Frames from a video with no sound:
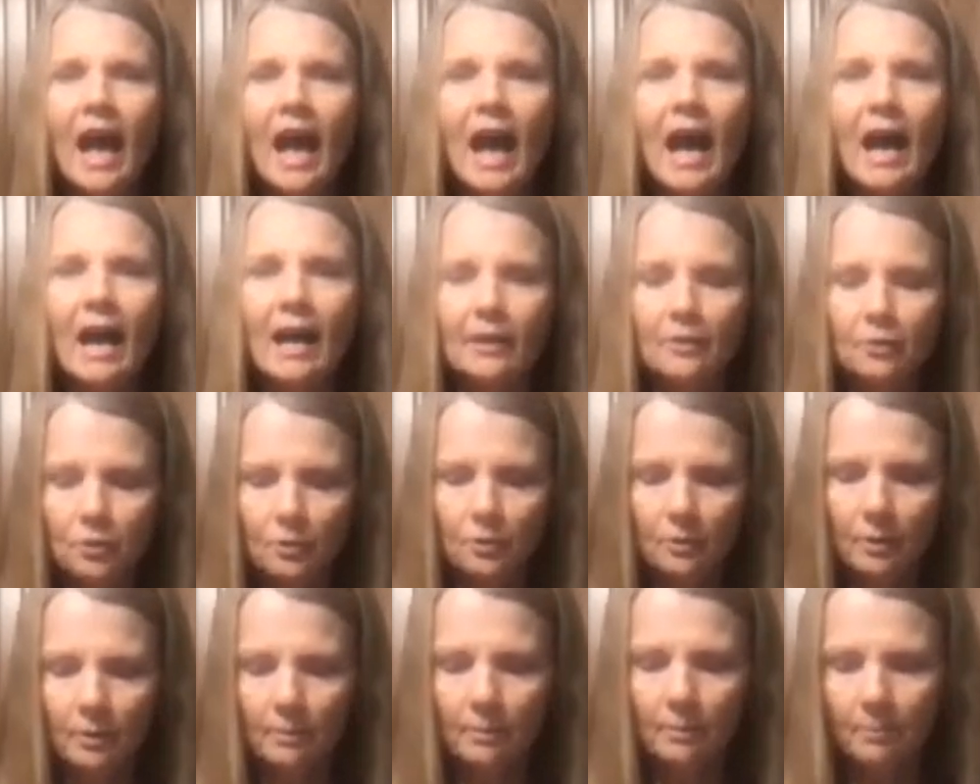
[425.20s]
I
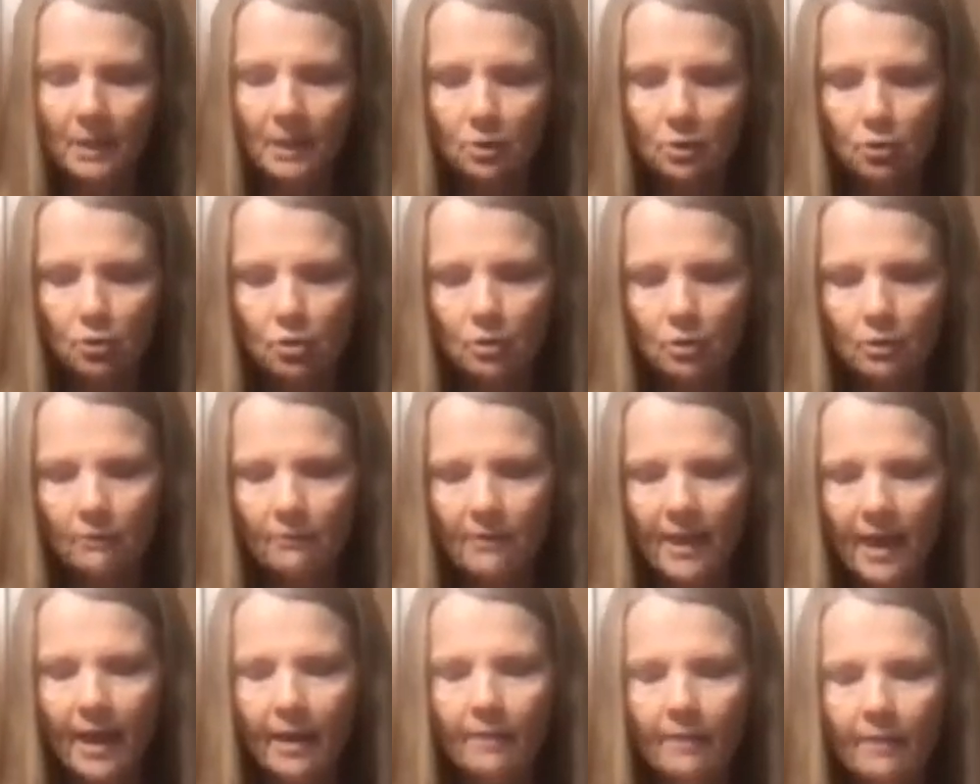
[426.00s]
do a mixture
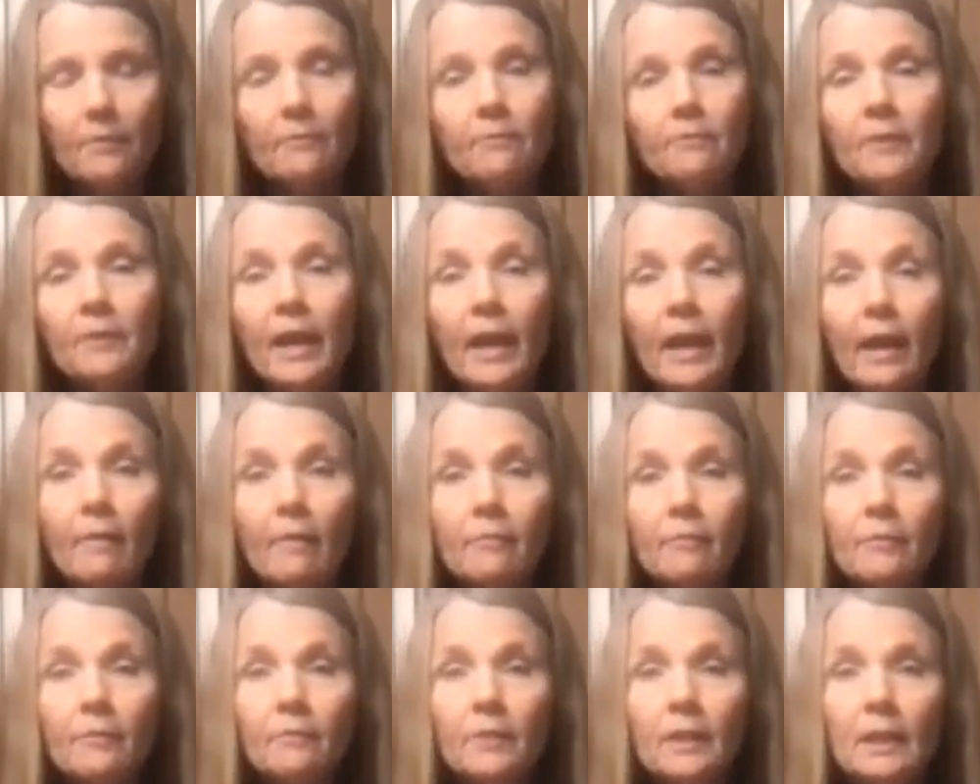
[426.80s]
of half
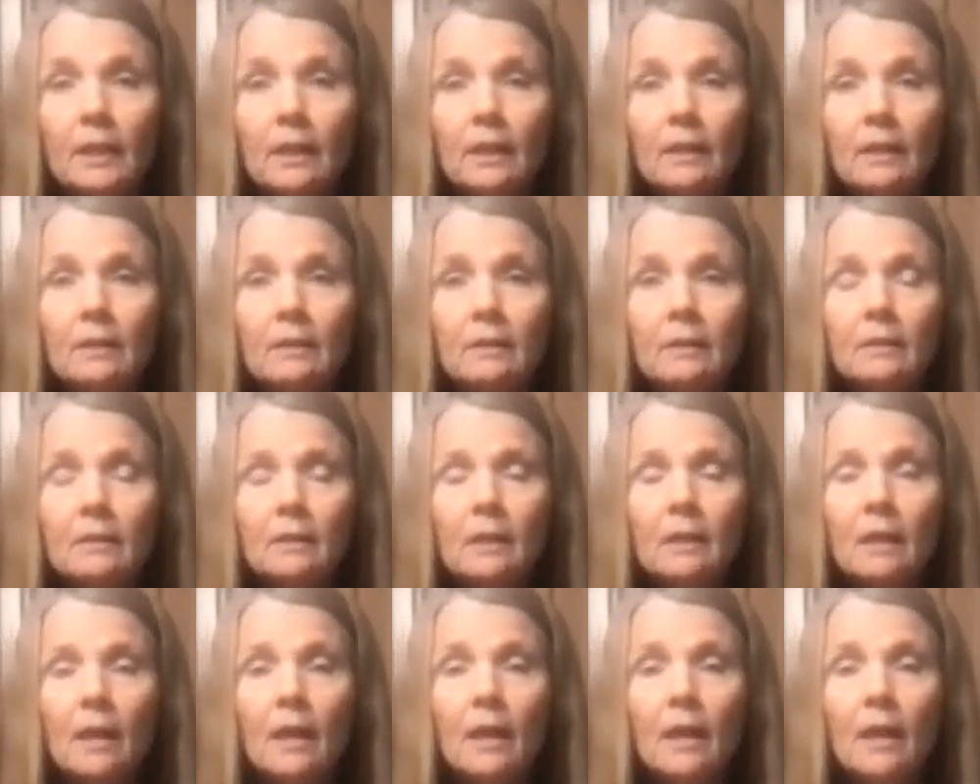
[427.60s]
of these,
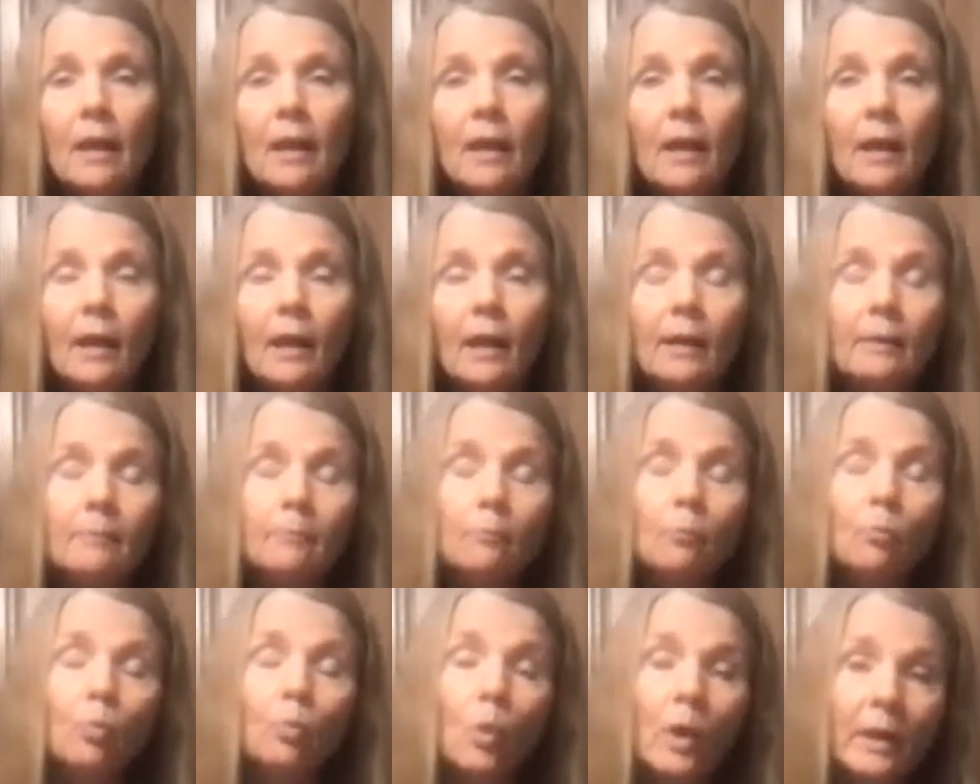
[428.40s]

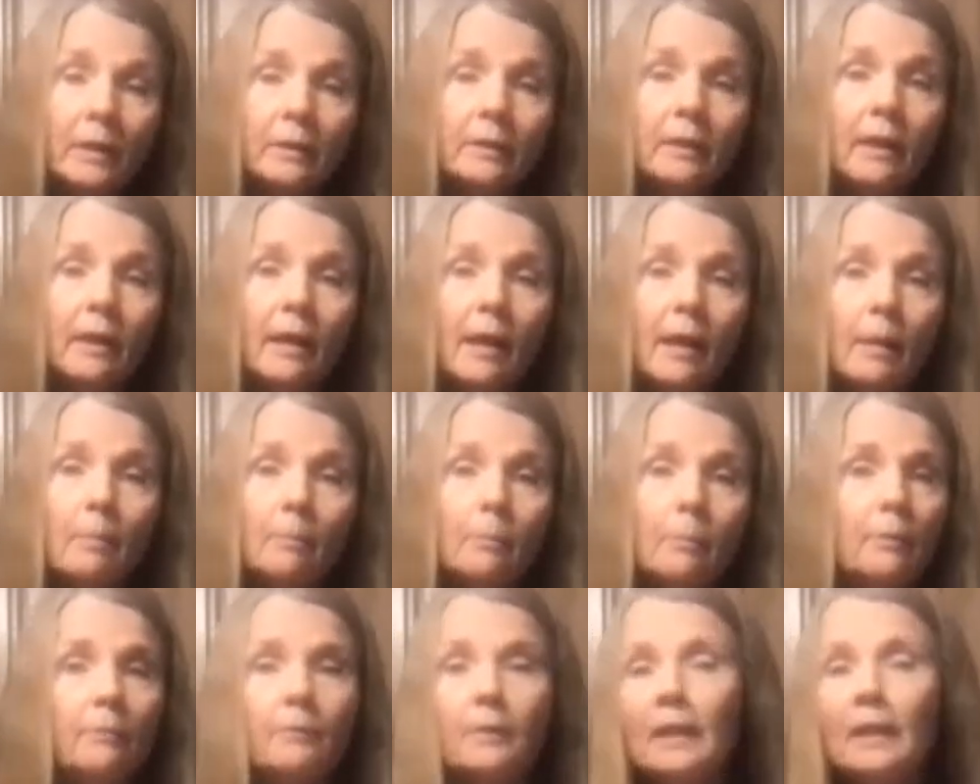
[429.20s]
1
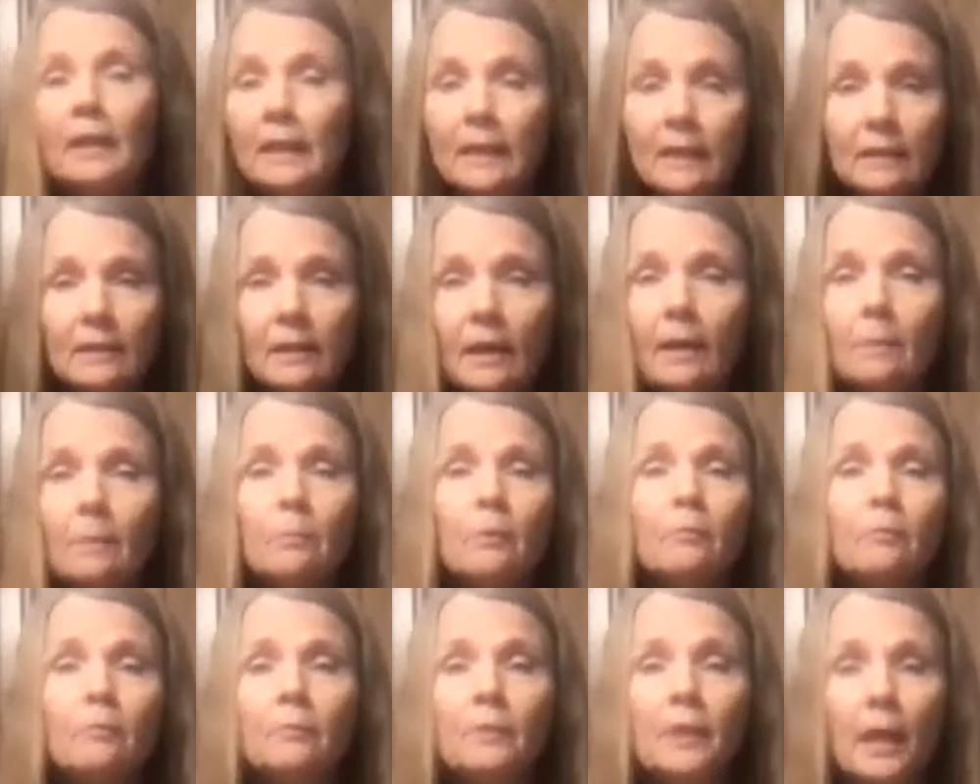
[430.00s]
cup of any type
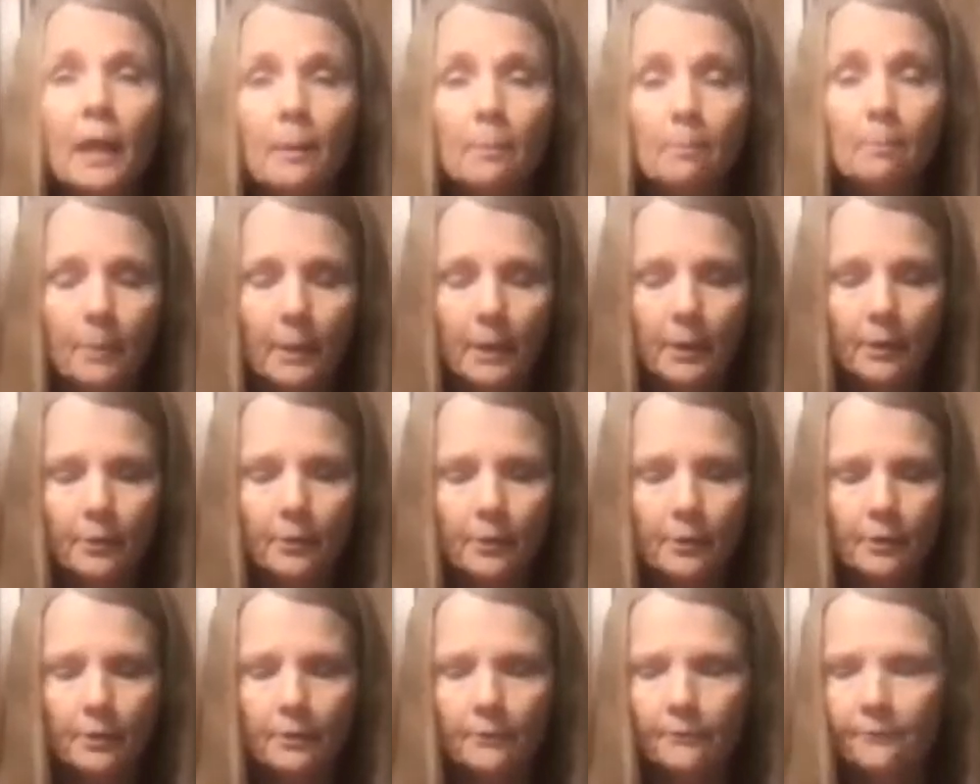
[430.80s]
of nut
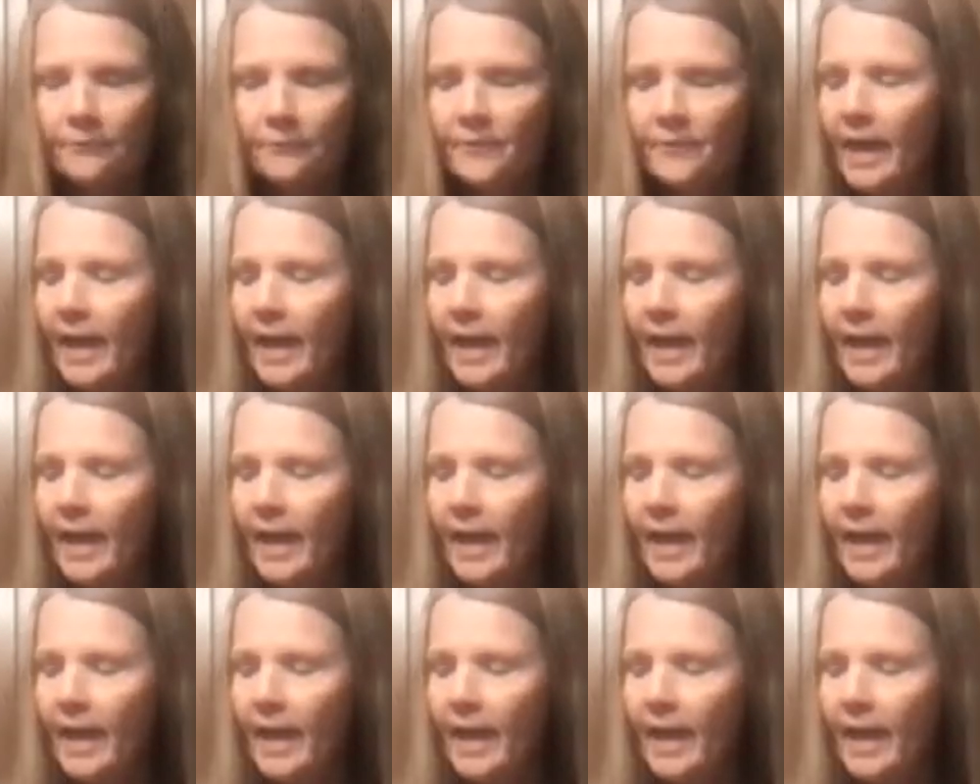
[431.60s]
butter.